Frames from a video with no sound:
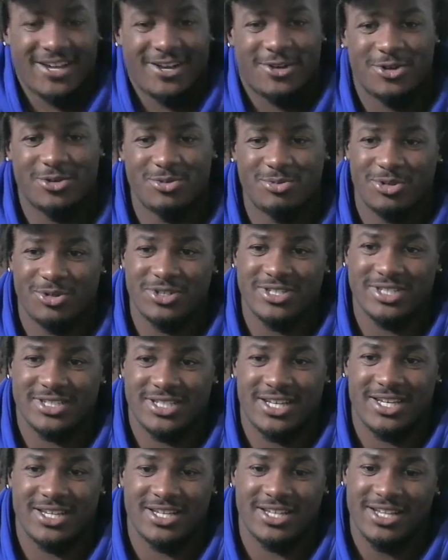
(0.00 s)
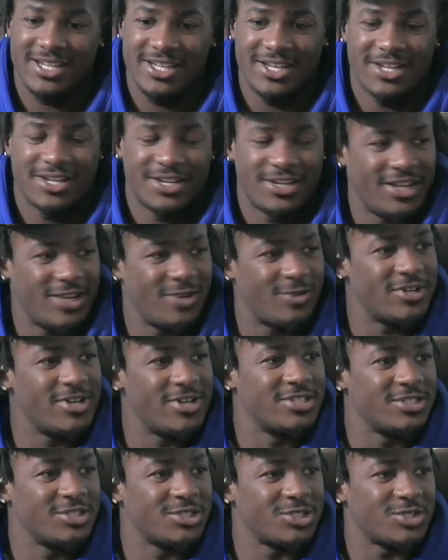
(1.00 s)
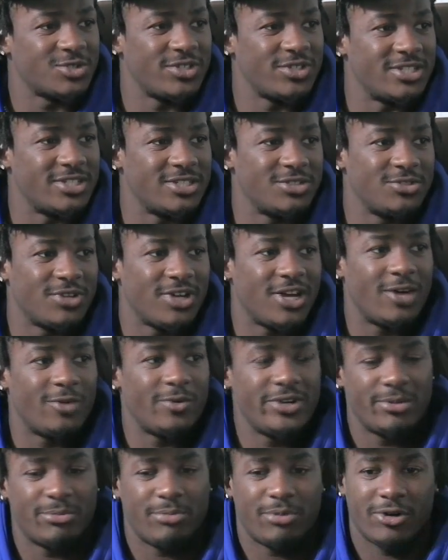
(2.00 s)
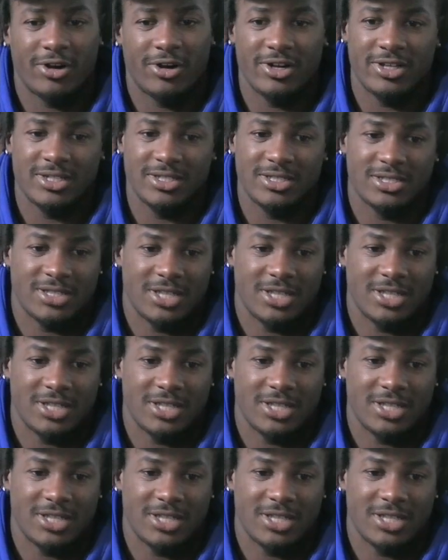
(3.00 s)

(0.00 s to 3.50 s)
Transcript: homeboys that that was in the street. You know, I mm. went to mm-hmm. parties.